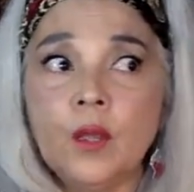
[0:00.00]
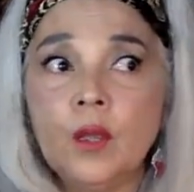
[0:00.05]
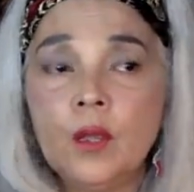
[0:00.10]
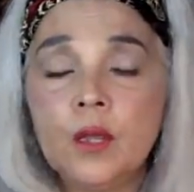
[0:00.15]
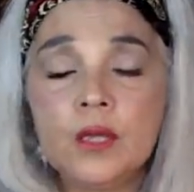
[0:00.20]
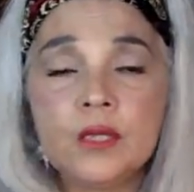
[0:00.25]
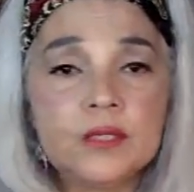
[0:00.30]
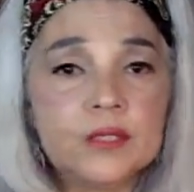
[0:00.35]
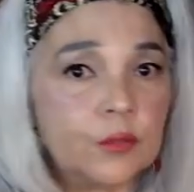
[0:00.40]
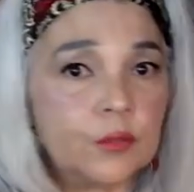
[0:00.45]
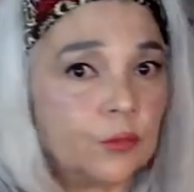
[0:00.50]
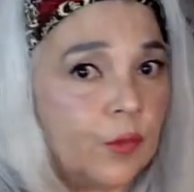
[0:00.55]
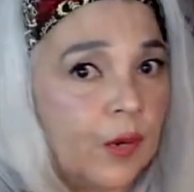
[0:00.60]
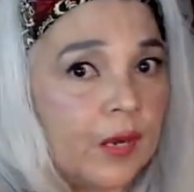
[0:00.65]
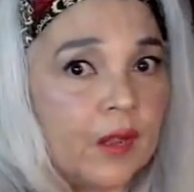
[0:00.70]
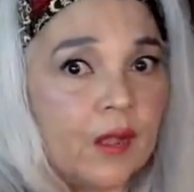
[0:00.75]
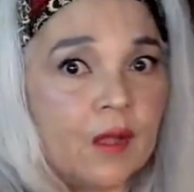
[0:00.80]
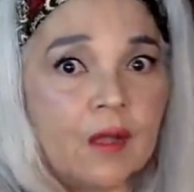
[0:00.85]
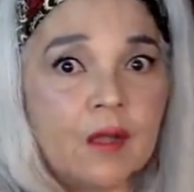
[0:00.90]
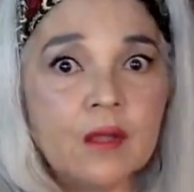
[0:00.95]
Is it
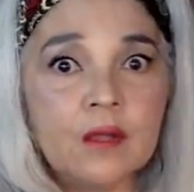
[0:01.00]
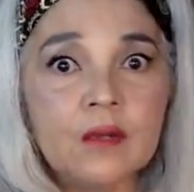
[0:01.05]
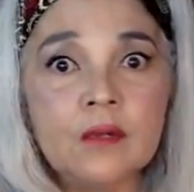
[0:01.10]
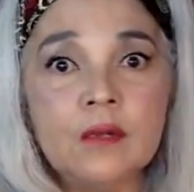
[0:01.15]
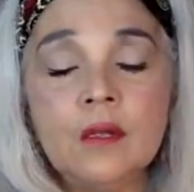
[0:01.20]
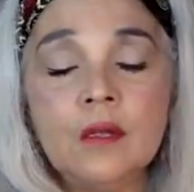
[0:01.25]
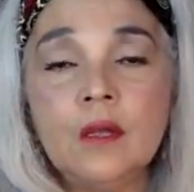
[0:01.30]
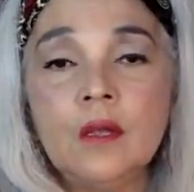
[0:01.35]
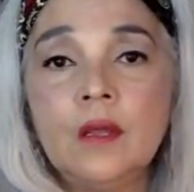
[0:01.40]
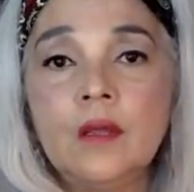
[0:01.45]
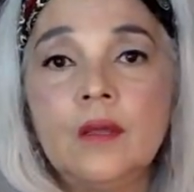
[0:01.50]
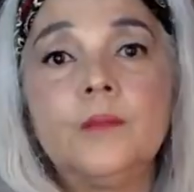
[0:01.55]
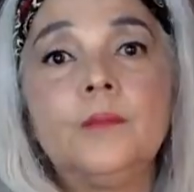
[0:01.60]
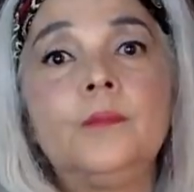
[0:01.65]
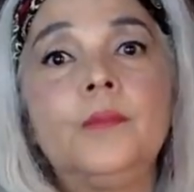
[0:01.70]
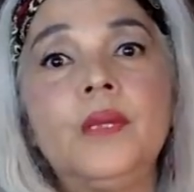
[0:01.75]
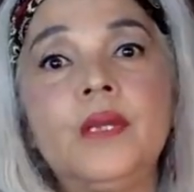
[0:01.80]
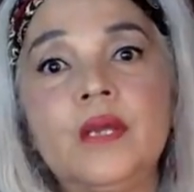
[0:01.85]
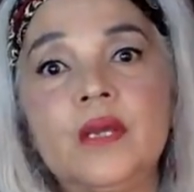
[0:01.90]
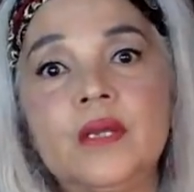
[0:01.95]
rayon?
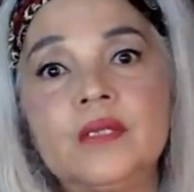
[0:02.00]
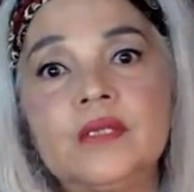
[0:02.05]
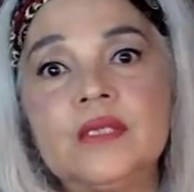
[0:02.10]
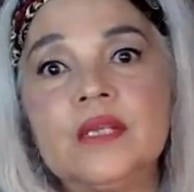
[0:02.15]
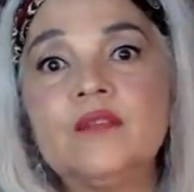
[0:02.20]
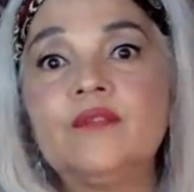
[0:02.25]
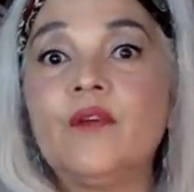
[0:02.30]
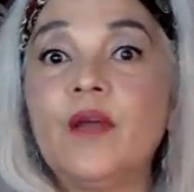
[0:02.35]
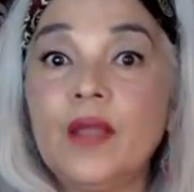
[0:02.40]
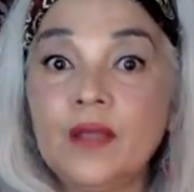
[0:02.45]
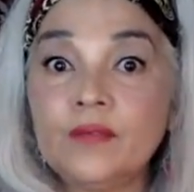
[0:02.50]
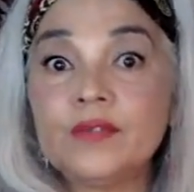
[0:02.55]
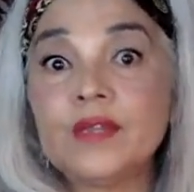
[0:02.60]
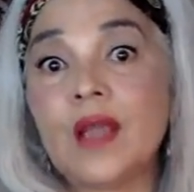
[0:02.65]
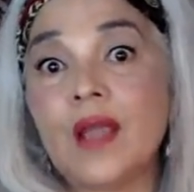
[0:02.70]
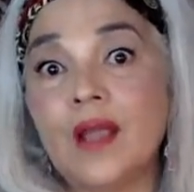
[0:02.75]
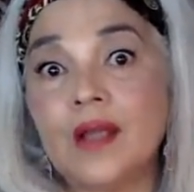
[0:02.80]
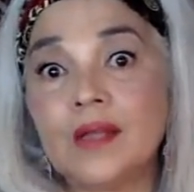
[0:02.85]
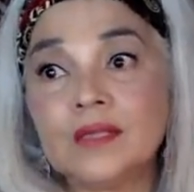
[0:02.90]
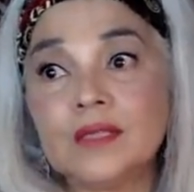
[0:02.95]
because if I have
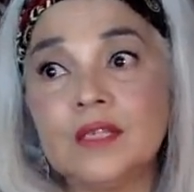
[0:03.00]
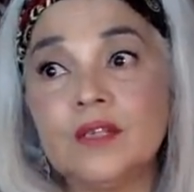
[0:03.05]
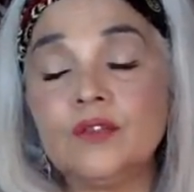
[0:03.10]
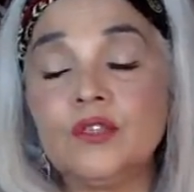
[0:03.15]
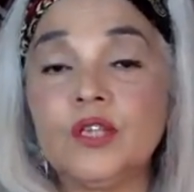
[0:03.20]
to ask you,